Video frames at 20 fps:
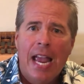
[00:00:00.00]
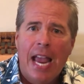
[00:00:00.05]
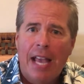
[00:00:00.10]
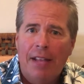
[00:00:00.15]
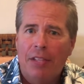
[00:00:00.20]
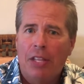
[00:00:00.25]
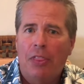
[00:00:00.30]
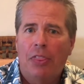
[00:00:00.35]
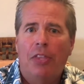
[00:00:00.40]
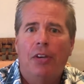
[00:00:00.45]

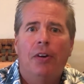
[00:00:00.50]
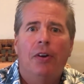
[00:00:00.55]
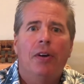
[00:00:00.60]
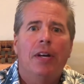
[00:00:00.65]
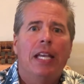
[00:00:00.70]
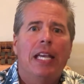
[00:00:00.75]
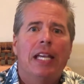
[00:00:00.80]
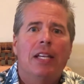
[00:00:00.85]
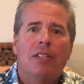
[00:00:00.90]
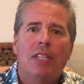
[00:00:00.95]
And the
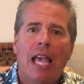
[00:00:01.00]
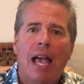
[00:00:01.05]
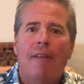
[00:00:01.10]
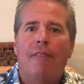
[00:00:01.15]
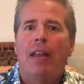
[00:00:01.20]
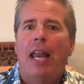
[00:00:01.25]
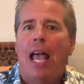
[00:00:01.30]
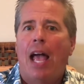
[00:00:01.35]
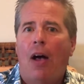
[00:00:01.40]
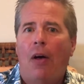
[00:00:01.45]
third is
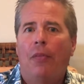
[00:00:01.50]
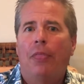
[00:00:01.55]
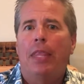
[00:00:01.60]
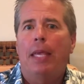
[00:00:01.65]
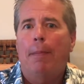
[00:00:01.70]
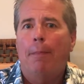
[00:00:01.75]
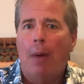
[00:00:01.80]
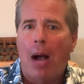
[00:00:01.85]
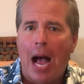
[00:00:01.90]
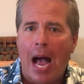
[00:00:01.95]
having a
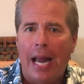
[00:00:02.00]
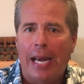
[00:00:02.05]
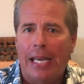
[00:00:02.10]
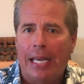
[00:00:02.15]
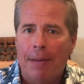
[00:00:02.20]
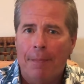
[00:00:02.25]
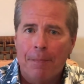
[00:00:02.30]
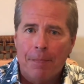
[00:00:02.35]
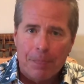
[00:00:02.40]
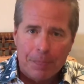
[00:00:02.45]
healthy
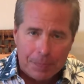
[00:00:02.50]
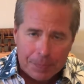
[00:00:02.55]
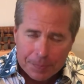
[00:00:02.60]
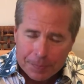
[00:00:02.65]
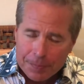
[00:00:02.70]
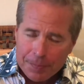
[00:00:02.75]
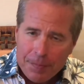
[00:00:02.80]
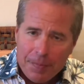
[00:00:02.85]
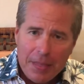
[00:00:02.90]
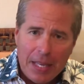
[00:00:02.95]
body.
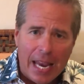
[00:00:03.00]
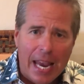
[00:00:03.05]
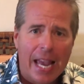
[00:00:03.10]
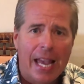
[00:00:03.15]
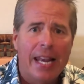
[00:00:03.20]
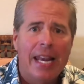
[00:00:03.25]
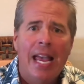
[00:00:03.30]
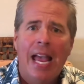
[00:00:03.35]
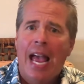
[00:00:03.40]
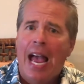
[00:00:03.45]

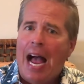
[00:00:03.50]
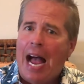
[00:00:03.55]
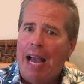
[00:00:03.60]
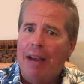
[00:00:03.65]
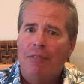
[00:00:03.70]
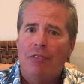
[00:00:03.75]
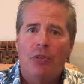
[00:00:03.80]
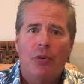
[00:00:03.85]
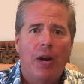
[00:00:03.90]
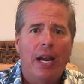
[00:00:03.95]
And
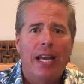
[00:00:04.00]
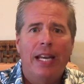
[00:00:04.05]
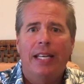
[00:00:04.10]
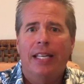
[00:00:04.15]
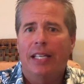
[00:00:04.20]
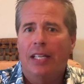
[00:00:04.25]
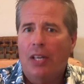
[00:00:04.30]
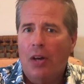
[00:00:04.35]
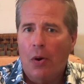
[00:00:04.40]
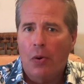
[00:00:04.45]
I've
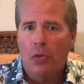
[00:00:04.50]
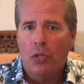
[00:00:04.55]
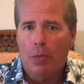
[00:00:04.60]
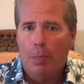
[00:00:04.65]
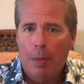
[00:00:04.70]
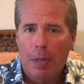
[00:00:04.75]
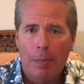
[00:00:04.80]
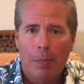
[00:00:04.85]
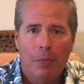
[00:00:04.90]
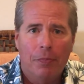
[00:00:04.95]
trained and
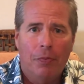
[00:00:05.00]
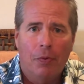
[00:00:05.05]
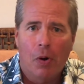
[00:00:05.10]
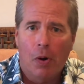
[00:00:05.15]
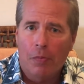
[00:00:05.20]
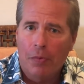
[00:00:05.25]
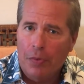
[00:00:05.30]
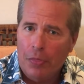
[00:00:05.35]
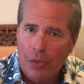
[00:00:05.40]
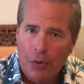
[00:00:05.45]
coached people for
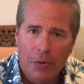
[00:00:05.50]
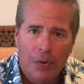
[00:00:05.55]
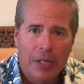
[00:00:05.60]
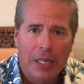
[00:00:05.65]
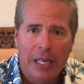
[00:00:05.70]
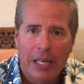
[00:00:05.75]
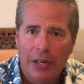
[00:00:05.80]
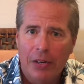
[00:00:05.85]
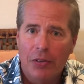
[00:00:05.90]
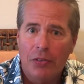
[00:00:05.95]
over 30
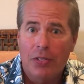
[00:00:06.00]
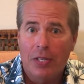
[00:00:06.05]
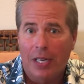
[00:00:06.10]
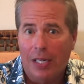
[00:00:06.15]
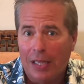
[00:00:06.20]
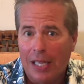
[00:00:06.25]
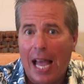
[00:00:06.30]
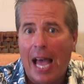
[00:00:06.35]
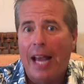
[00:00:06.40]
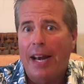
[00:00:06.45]
years,
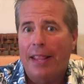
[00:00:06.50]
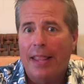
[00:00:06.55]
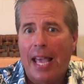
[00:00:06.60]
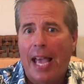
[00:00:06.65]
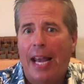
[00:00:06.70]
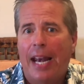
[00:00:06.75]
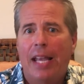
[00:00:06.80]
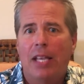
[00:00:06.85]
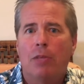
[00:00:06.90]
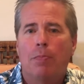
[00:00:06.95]
and a lot of
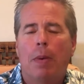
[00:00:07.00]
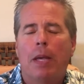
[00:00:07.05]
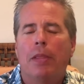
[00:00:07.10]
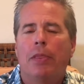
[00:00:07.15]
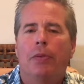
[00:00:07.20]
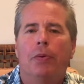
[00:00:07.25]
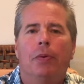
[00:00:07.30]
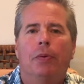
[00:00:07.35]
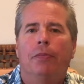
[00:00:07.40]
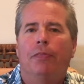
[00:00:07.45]
that has
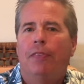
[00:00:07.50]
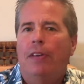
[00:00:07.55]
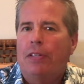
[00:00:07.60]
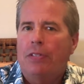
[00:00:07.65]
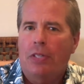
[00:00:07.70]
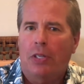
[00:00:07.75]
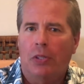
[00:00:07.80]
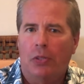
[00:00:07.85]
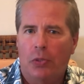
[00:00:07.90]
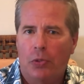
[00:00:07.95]
been through
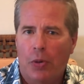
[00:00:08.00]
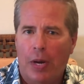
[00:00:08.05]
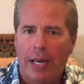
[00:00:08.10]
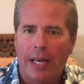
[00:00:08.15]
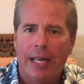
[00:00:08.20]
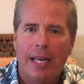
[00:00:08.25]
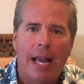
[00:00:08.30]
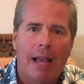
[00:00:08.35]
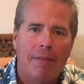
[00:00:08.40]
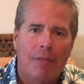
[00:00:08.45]
physical
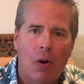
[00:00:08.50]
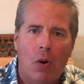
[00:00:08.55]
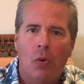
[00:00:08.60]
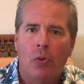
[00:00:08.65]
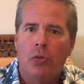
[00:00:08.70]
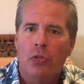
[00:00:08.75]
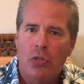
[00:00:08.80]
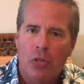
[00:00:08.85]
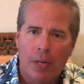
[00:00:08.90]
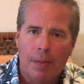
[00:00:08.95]
training. I've
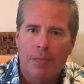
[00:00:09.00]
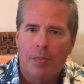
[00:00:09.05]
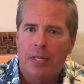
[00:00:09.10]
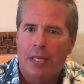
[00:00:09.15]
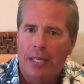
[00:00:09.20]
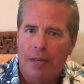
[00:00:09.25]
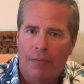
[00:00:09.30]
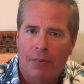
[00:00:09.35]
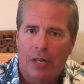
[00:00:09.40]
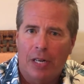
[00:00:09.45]
owned gyms
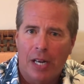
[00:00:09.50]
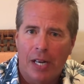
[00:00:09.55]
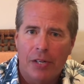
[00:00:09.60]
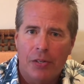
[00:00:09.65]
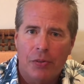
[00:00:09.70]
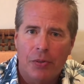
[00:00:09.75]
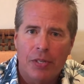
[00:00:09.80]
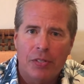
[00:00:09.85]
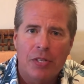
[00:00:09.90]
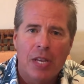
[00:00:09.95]
in different
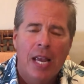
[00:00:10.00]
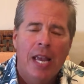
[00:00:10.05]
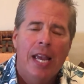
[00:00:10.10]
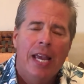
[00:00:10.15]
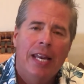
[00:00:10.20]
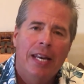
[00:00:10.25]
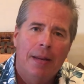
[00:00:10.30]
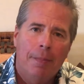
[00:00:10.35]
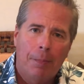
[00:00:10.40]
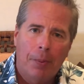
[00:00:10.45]
countries
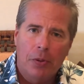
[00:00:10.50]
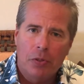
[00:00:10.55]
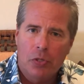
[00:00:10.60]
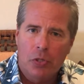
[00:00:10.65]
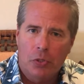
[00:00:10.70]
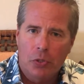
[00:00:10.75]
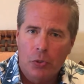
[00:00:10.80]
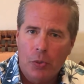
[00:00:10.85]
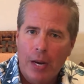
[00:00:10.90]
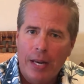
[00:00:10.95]
and did
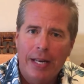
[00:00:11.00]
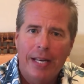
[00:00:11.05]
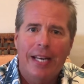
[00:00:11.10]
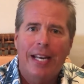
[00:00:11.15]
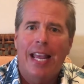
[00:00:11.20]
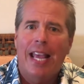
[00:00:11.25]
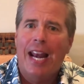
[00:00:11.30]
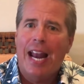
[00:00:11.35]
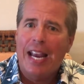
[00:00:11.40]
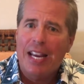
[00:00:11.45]
personal
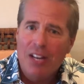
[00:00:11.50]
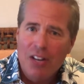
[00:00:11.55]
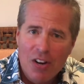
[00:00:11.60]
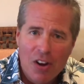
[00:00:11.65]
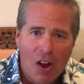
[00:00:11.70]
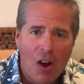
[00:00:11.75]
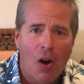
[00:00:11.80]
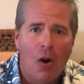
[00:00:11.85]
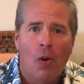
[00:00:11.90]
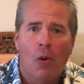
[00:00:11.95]
training, and I
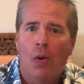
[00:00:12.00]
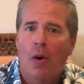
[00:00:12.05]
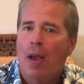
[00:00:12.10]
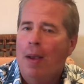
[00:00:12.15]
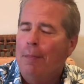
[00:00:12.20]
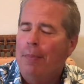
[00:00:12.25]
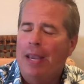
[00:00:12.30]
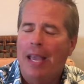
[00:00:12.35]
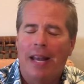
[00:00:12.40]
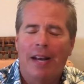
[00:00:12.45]
know
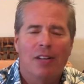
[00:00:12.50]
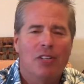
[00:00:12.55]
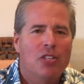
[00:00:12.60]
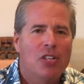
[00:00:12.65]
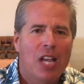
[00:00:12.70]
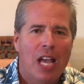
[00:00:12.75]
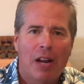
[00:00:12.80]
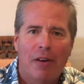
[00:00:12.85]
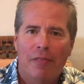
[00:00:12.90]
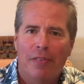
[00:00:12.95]
beyond a
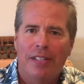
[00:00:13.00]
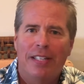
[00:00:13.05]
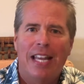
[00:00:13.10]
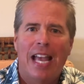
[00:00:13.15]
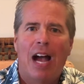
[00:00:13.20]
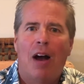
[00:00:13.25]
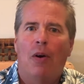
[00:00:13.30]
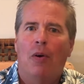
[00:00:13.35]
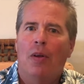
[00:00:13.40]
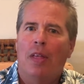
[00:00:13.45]
shadow of a
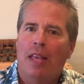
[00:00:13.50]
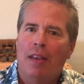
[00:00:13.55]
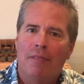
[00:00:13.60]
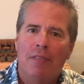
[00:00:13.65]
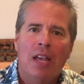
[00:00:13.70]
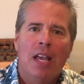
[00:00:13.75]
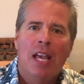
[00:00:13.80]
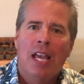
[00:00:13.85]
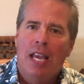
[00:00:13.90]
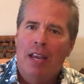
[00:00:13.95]
doubt,
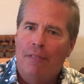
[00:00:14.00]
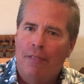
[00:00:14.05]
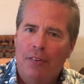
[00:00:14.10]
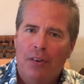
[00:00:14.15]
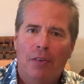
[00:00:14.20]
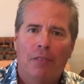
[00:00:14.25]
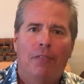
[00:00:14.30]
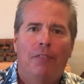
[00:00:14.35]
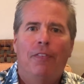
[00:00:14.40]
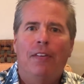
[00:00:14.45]
if
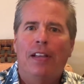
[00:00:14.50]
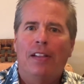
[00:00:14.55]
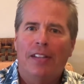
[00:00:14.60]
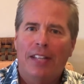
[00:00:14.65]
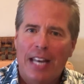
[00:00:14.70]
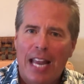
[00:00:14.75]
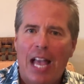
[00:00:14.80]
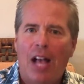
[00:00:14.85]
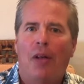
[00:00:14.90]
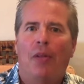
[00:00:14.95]
you're
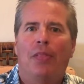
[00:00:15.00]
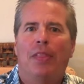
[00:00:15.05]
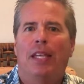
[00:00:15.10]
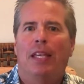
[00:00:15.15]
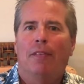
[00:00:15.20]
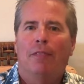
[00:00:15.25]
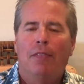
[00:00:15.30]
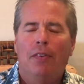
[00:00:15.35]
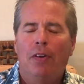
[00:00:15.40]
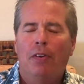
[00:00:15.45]
feeling healthy,
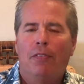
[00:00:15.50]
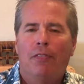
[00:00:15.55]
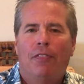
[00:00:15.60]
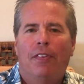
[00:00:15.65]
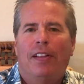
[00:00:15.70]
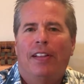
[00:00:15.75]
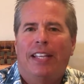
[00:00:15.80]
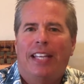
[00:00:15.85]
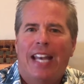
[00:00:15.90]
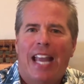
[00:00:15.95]
if you're
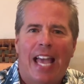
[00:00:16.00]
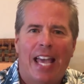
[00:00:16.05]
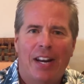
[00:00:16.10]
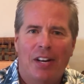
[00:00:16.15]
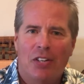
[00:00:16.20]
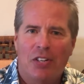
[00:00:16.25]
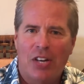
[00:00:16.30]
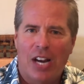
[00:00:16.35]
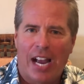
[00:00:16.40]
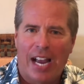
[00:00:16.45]
feeling
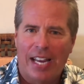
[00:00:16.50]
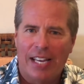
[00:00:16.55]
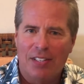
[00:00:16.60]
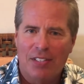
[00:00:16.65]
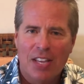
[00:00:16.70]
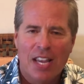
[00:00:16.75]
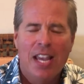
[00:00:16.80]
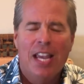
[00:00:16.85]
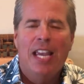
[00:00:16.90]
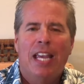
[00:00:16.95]

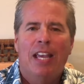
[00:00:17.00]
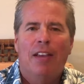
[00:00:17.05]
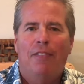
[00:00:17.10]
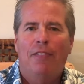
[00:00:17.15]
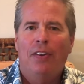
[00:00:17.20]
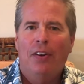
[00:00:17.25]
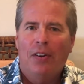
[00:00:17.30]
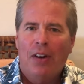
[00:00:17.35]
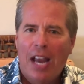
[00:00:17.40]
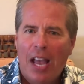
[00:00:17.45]
energized,
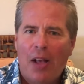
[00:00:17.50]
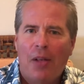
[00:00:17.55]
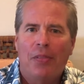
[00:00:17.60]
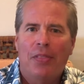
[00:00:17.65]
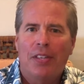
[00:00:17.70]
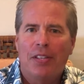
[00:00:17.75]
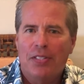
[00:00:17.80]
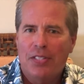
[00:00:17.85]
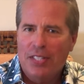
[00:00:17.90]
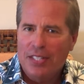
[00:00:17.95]
if your
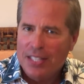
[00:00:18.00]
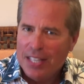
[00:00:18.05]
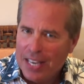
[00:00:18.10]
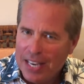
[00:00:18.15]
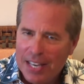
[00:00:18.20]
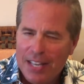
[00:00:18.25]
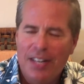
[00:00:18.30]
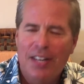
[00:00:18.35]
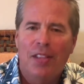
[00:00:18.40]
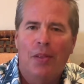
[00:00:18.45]
health is
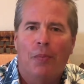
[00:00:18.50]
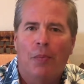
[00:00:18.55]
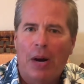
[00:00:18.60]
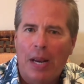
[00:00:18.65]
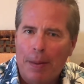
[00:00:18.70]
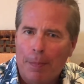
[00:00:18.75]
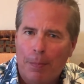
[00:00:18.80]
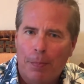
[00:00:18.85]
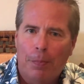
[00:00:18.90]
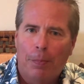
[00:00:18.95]
in the
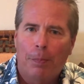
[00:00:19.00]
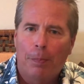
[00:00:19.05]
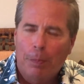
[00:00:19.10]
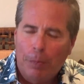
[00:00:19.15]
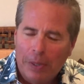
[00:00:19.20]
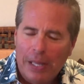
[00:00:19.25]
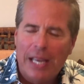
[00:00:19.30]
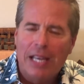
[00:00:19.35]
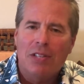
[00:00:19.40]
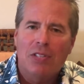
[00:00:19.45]
right
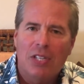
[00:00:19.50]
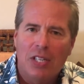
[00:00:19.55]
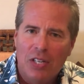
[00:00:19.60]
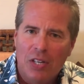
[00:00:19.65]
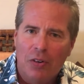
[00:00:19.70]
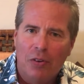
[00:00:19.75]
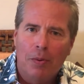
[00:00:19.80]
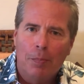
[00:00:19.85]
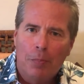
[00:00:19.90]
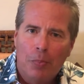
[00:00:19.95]
place and
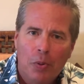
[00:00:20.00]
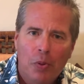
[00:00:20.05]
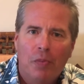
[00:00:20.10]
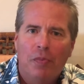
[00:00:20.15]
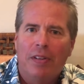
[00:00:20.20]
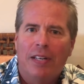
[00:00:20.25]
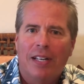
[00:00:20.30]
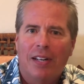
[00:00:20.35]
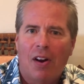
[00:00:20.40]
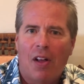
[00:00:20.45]
you're
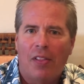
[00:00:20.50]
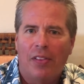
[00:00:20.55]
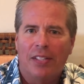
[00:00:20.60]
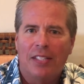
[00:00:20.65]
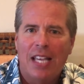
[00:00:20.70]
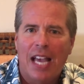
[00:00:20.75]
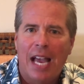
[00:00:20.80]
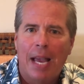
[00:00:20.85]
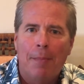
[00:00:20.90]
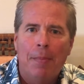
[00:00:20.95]
improving it all the
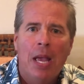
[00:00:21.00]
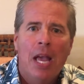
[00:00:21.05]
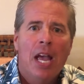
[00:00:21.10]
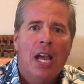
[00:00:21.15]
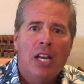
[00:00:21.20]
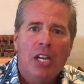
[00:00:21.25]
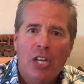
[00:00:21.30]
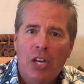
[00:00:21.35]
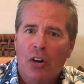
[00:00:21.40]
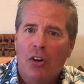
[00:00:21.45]
time,
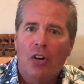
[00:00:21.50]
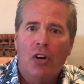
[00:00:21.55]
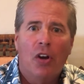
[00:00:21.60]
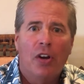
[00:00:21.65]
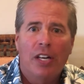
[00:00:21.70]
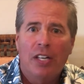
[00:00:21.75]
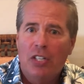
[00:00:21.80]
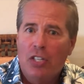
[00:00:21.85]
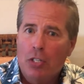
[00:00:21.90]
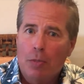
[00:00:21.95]
you're
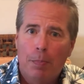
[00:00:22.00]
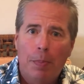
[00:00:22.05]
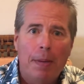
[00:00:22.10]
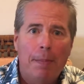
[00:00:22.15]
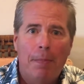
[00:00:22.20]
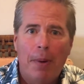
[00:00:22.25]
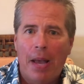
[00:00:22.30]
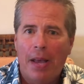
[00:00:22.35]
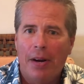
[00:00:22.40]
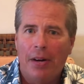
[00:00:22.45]
going to just be
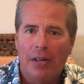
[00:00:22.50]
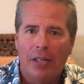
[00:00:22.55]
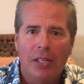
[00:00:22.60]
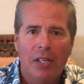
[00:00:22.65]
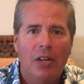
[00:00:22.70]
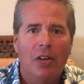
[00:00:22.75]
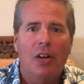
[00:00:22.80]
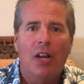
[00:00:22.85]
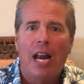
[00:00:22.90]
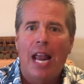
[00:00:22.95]
better.
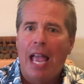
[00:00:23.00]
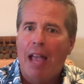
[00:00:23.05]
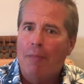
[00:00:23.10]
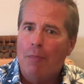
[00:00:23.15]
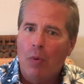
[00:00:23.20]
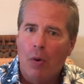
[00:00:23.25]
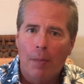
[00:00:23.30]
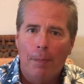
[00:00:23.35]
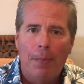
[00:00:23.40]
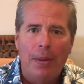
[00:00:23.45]
You're going to
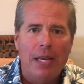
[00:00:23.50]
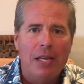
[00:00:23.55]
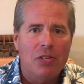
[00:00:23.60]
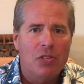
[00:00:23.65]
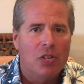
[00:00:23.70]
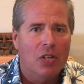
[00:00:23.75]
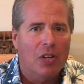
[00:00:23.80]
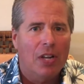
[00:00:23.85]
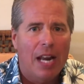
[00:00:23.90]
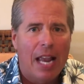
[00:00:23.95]
have more
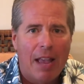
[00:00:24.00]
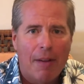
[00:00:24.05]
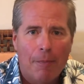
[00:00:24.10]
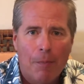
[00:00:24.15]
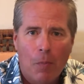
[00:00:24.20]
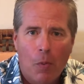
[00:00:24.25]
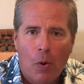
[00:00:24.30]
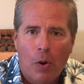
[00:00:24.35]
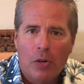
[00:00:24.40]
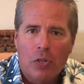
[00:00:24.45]
peace. You're going to have
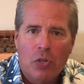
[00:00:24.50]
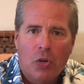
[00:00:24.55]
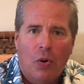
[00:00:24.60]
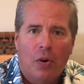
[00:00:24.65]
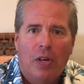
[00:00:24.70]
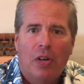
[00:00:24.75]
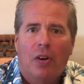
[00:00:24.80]
more joy.